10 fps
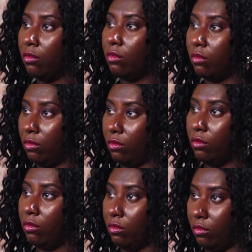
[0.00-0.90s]
your
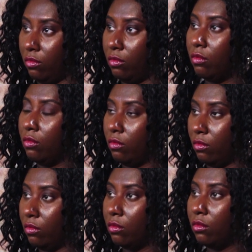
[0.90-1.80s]
personal experience
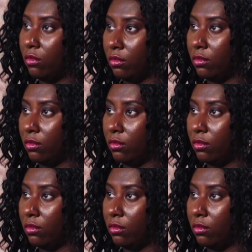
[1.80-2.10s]
in a little bit,